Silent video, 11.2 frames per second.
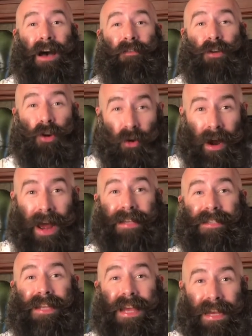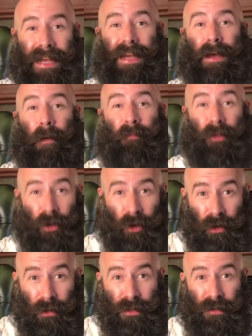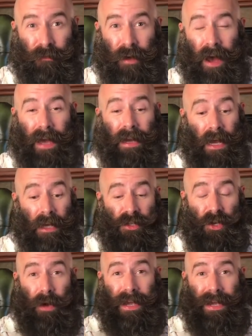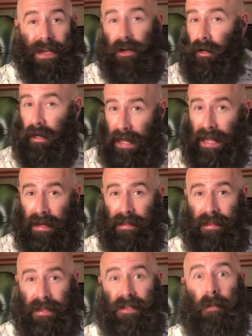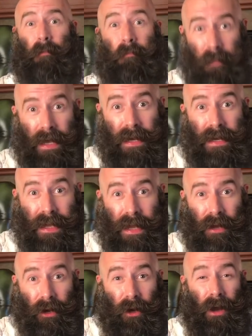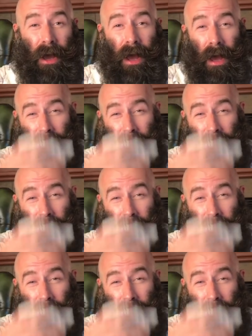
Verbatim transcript: of Christ and Him crucified. So here in this mid-year